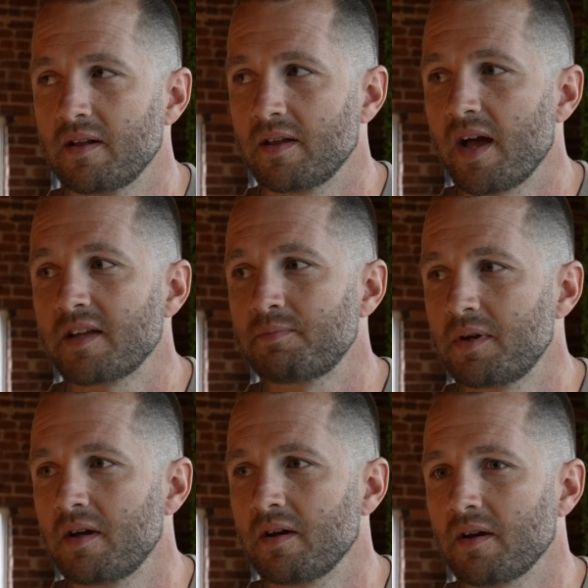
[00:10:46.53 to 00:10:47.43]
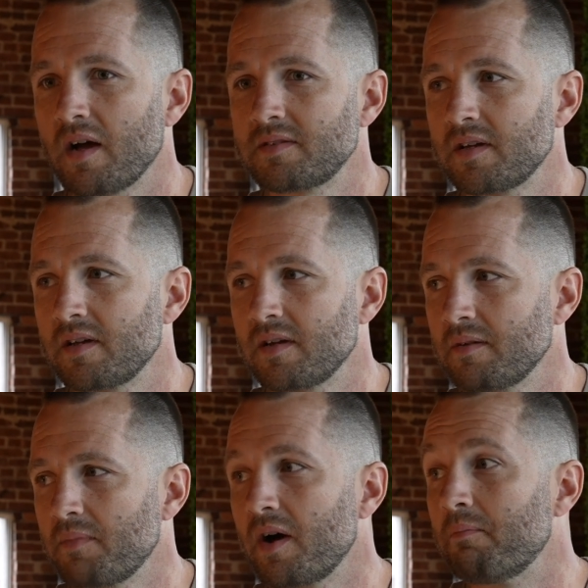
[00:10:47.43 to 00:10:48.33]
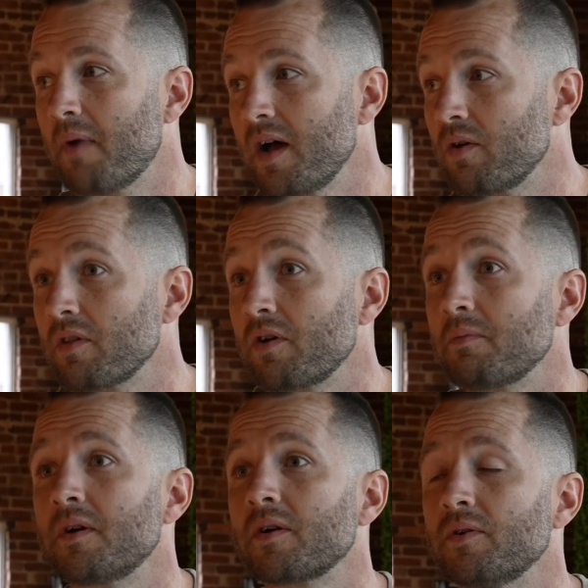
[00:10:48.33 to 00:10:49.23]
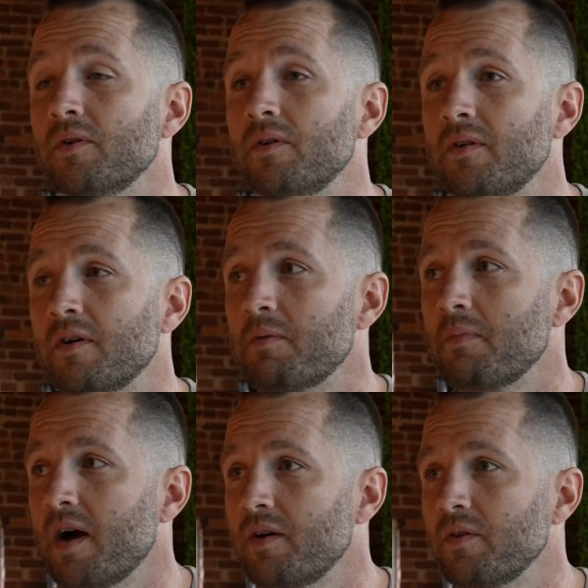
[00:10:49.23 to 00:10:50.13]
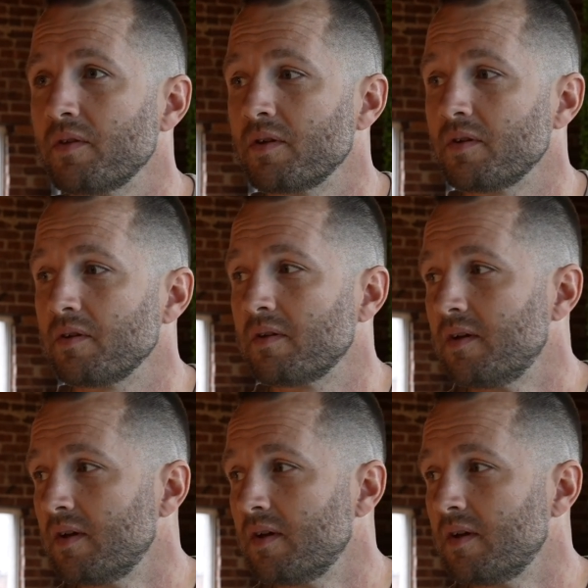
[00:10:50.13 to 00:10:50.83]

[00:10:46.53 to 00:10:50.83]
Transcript: yeah, it's been my own little miracle, or my own little